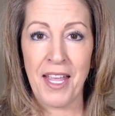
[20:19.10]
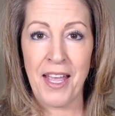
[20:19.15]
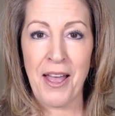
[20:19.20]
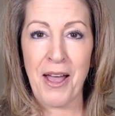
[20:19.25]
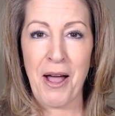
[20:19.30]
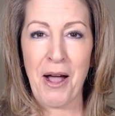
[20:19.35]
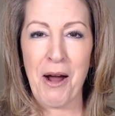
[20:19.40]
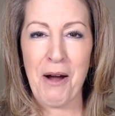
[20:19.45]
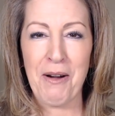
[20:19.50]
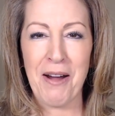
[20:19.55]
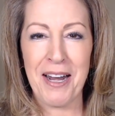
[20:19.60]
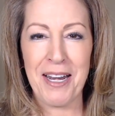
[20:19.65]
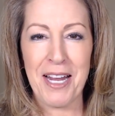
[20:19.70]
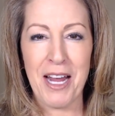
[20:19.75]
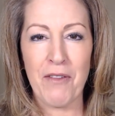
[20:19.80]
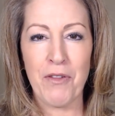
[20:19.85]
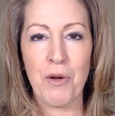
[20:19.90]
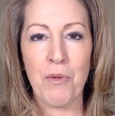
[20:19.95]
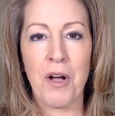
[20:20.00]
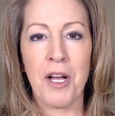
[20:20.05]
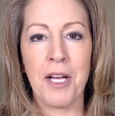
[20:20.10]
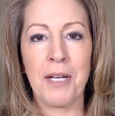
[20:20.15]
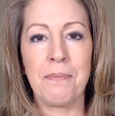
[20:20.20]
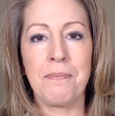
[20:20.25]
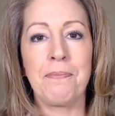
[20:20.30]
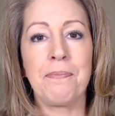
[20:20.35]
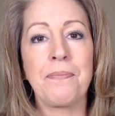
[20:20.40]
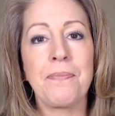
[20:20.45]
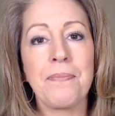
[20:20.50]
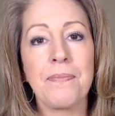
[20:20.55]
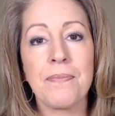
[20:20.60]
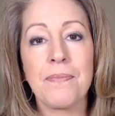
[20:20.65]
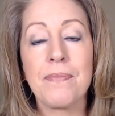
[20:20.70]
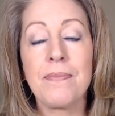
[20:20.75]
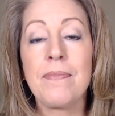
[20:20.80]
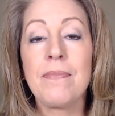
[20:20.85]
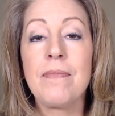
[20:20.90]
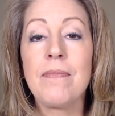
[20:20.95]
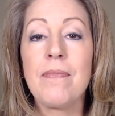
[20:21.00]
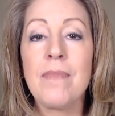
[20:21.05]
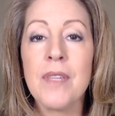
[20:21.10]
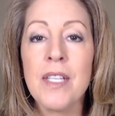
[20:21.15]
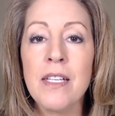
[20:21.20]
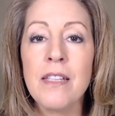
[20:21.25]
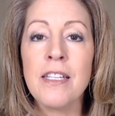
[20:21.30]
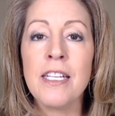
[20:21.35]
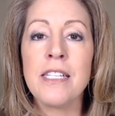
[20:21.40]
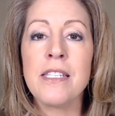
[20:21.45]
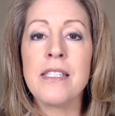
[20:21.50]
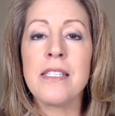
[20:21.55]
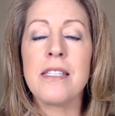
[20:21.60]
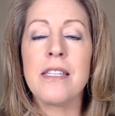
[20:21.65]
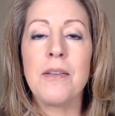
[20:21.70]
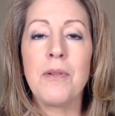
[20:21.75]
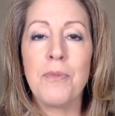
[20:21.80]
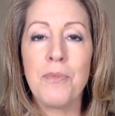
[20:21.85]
Alrighty, everyone. Let's